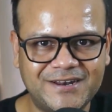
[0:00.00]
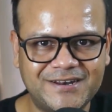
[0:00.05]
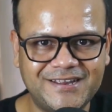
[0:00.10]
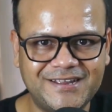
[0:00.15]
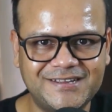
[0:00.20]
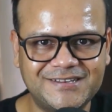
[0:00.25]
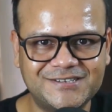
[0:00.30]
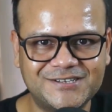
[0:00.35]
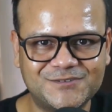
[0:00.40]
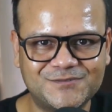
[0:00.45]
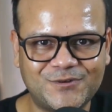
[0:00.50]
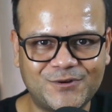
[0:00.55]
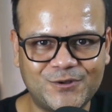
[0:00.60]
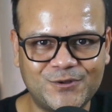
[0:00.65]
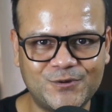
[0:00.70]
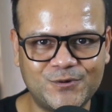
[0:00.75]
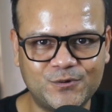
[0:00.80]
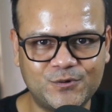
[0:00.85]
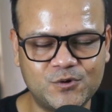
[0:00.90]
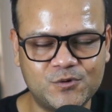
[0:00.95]
easier for
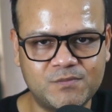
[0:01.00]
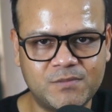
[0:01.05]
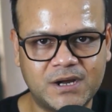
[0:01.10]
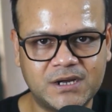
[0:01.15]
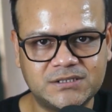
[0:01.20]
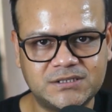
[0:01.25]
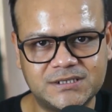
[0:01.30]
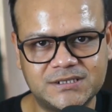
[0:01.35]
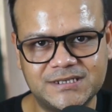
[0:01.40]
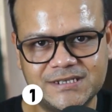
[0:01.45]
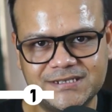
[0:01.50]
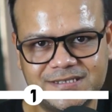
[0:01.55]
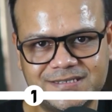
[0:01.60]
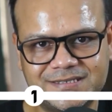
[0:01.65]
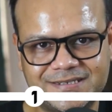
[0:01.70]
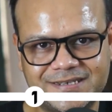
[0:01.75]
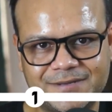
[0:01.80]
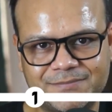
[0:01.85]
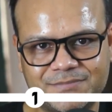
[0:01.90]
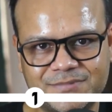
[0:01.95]
you to master these
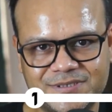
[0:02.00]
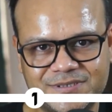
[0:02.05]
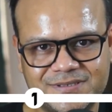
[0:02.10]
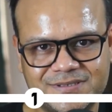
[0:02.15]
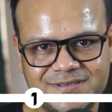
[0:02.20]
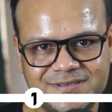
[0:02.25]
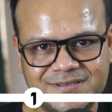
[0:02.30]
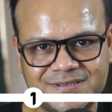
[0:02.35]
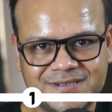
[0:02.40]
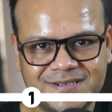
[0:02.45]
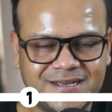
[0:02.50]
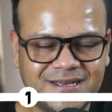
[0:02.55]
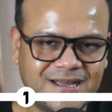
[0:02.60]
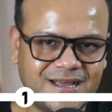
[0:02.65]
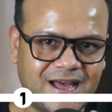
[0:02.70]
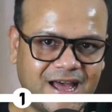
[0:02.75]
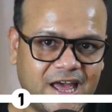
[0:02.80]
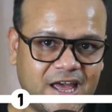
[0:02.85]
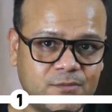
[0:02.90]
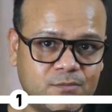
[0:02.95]
steps.
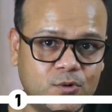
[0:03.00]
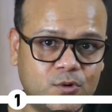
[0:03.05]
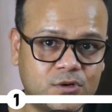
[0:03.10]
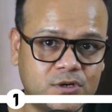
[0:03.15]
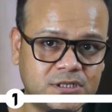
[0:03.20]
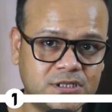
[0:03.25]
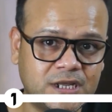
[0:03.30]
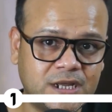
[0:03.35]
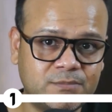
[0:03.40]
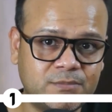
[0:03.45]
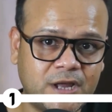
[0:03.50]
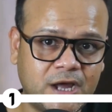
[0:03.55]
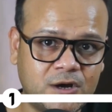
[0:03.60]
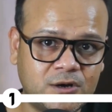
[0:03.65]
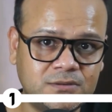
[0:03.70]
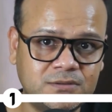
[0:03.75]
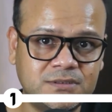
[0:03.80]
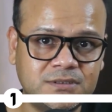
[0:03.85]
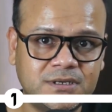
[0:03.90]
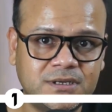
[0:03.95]
I have broken them
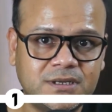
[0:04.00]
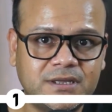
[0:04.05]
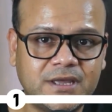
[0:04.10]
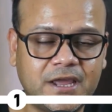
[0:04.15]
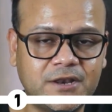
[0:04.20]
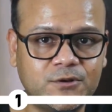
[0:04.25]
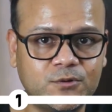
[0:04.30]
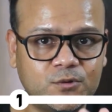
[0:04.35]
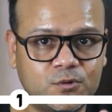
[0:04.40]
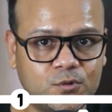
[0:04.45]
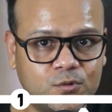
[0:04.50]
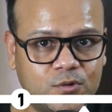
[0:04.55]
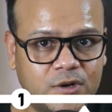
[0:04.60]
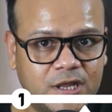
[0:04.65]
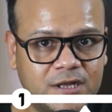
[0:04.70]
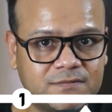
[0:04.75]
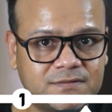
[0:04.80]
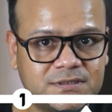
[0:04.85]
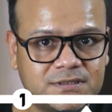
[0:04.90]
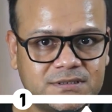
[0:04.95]
down into 2
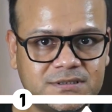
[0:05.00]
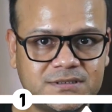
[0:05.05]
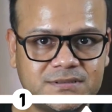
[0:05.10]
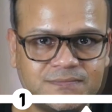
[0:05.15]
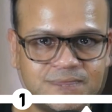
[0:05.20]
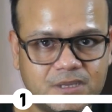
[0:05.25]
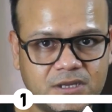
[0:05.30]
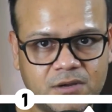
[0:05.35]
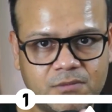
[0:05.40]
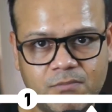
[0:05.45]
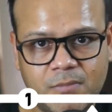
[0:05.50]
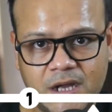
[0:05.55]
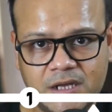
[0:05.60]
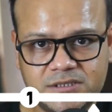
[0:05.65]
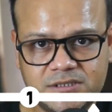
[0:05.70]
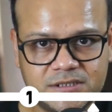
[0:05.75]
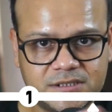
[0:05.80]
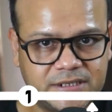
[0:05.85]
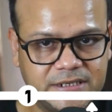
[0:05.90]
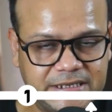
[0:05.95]
levels.
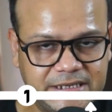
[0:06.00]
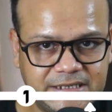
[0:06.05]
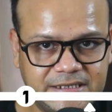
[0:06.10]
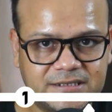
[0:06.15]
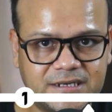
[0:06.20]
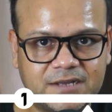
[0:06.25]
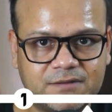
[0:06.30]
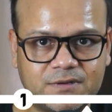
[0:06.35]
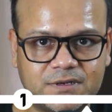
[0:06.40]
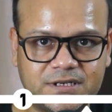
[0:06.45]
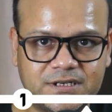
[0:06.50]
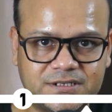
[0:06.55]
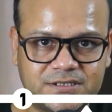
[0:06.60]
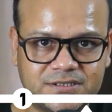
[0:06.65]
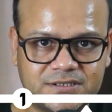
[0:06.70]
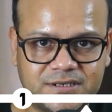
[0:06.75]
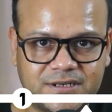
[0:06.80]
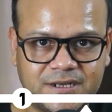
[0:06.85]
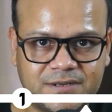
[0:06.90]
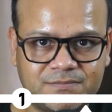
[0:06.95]
Master each level in a
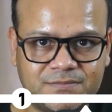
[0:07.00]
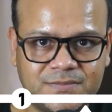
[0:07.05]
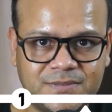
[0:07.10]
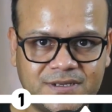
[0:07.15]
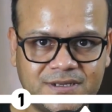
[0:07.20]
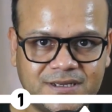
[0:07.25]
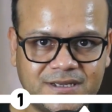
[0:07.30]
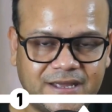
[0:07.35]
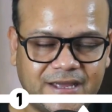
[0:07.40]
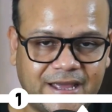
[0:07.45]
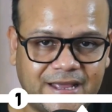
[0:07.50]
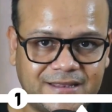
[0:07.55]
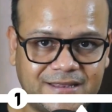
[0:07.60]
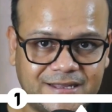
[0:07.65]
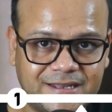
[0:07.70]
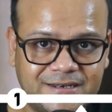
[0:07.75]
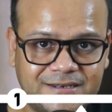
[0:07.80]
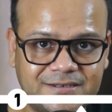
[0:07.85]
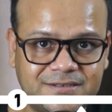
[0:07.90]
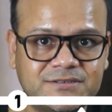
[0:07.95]
step and
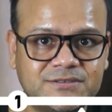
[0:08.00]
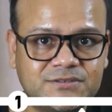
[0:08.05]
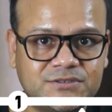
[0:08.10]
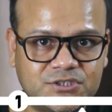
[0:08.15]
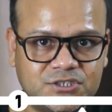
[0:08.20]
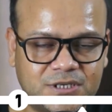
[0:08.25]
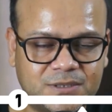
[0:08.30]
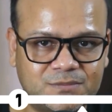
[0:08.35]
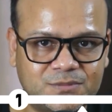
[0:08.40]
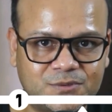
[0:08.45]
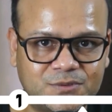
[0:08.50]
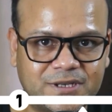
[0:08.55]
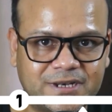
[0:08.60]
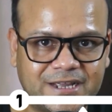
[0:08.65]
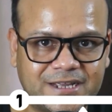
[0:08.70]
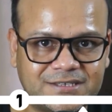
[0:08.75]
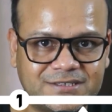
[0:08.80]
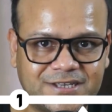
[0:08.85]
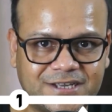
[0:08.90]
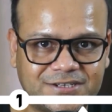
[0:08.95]
then jump to the
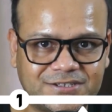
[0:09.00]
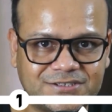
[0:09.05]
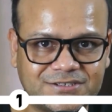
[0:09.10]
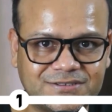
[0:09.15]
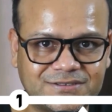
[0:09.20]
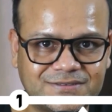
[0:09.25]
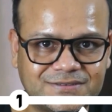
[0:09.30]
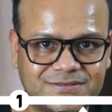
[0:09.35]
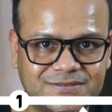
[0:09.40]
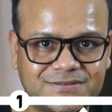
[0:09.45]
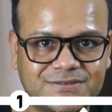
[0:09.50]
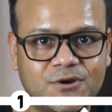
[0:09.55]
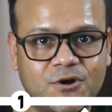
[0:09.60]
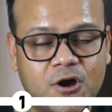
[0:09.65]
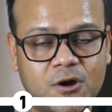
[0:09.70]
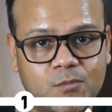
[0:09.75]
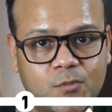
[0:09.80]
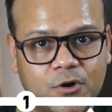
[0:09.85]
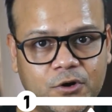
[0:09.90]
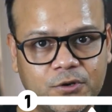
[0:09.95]
next section or
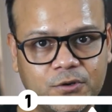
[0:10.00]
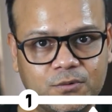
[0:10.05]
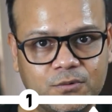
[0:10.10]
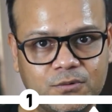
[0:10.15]
module